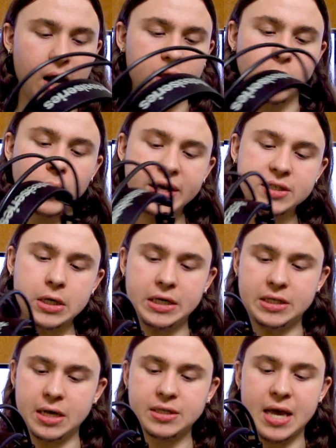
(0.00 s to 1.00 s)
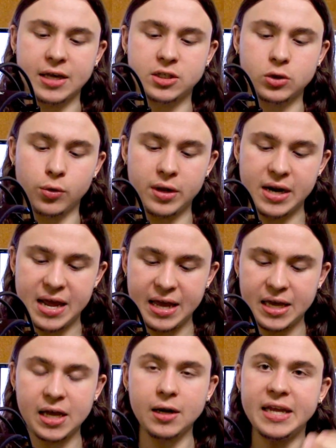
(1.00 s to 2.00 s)
And the reason it does that is so that
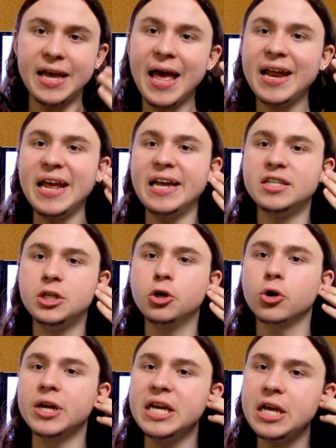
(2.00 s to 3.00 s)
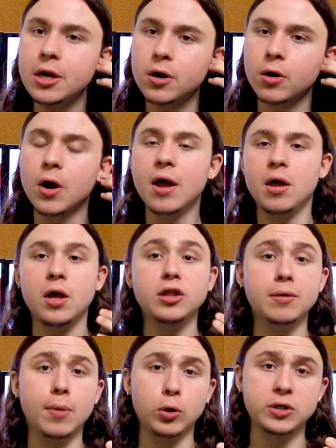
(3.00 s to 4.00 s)
it could get it into your ear
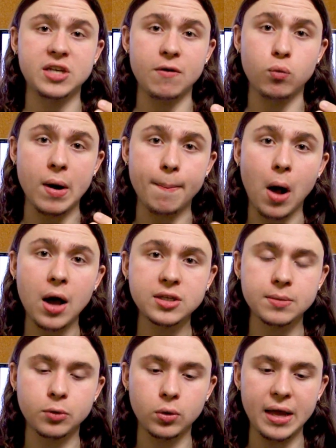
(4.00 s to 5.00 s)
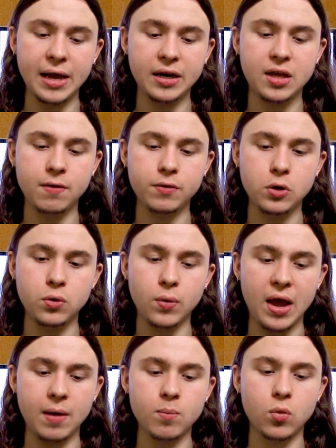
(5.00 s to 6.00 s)
in the most safe way possible and give
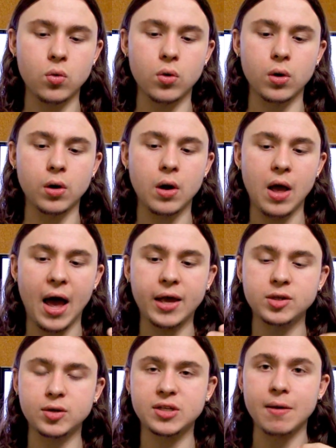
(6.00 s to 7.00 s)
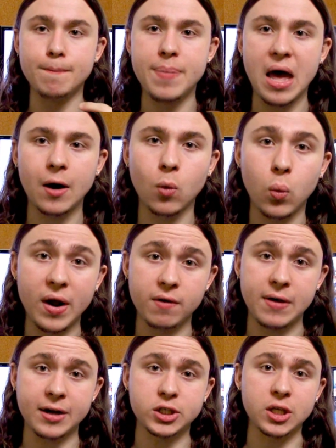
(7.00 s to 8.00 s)
you a more, I guess you could say, better way
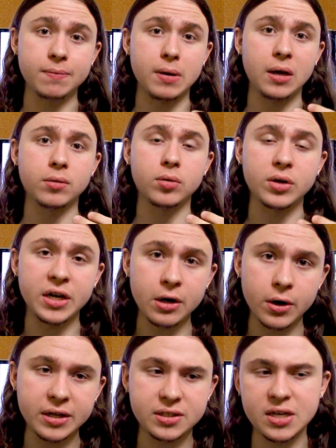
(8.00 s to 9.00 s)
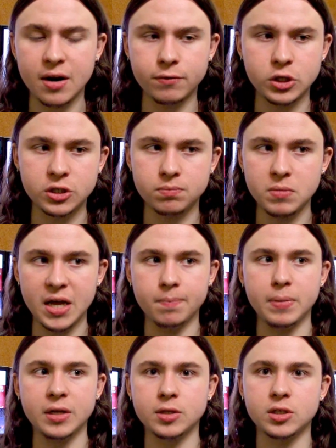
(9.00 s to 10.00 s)
of actually being able to hear it, instead of just
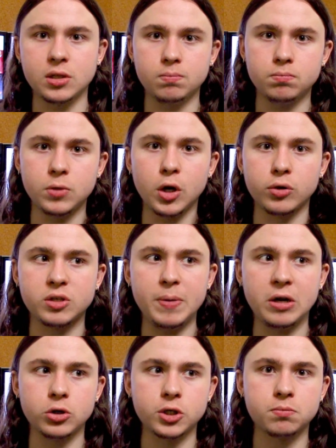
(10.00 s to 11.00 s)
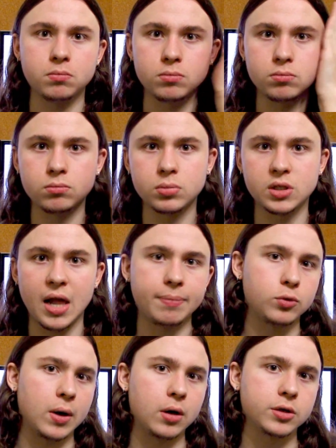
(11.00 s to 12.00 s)
it being, you know, a speaker just
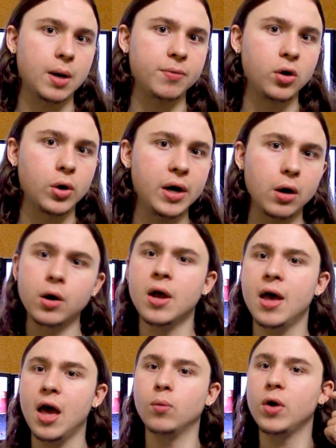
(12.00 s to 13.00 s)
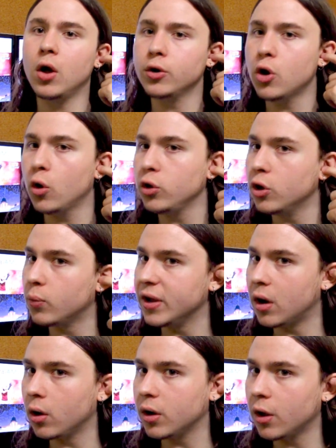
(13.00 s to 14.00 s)
slapped right on top of your ear. And we all know, you know,
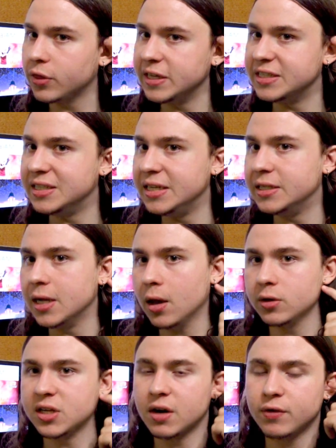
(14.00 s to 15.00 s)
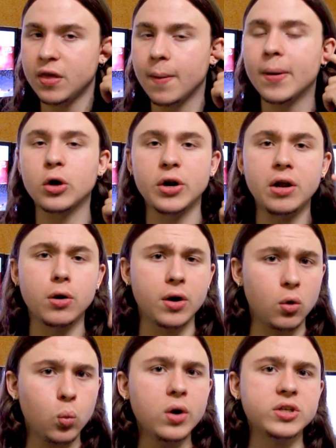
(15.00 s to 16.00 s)
we all got these details and everything about our ear,
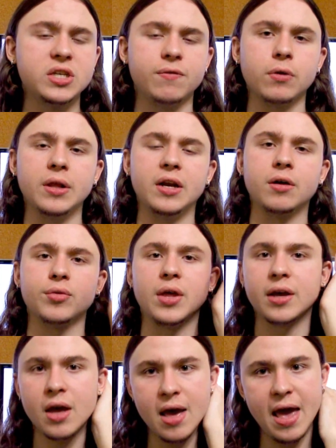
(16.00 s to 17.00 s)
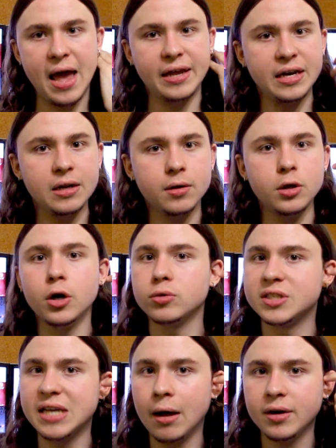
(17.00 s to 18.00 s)
and it works differently and everything. And, you
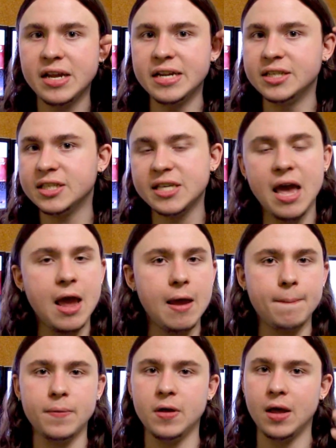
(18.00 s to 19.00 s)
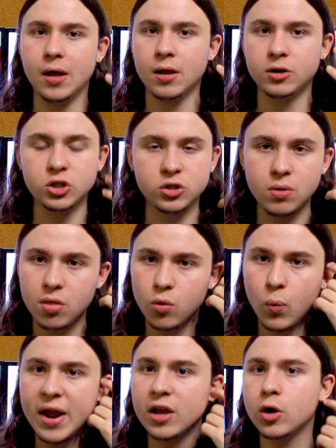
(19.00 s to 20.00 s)
know, sound can escape, and just
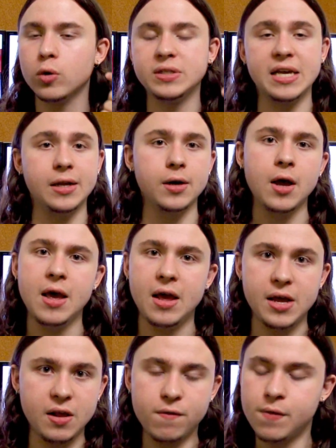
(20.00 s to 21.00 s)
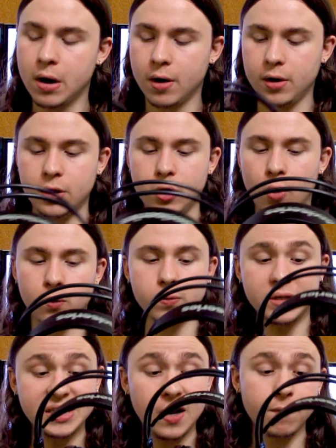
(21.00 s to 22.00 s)
the way it goes in is very, you
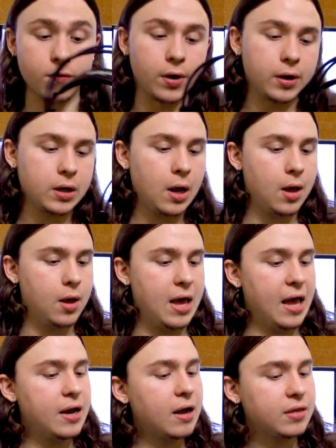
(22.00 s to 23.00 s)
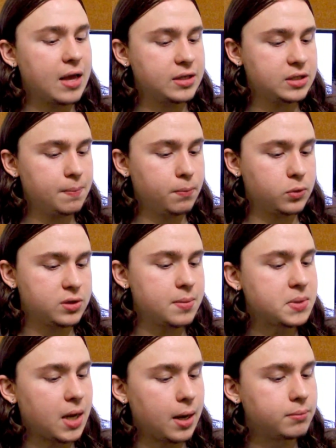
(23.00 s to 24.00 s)
know, different and not that simple
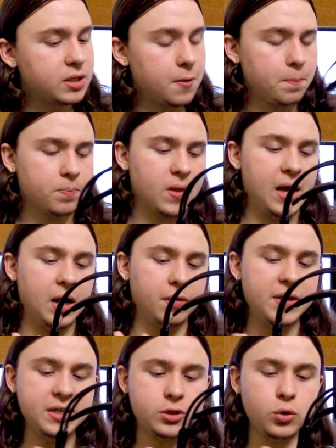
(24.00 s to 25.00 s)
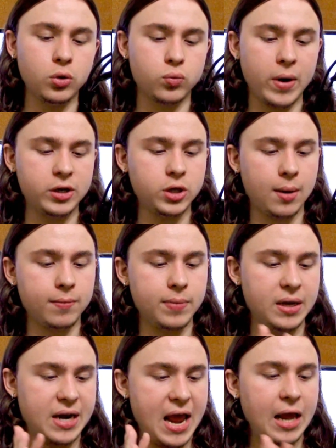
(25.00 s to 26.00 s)
sometimes. And these do a great job of
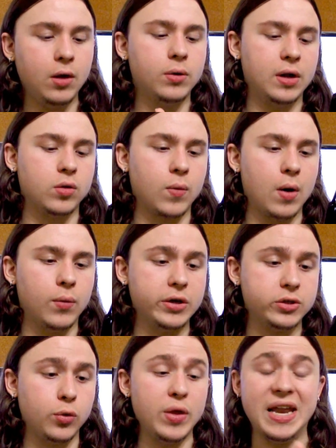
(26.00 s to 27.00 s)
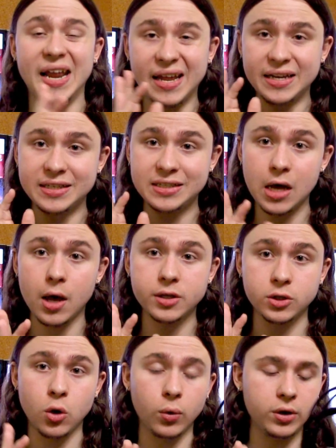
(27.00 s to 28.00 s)
being angled at the right way, so that it
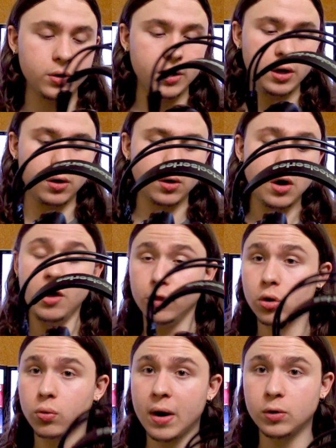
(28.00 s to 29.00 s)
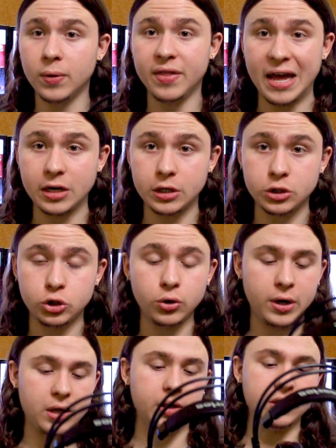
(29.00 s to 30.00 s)
does go in your ear the correct way that it
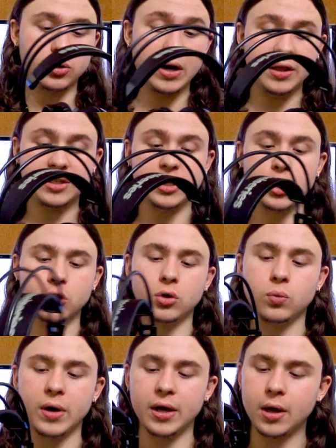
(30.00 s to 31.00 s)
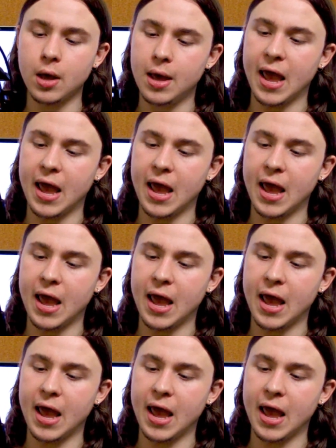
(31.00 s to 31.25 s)
should, at least, or at least in a good way.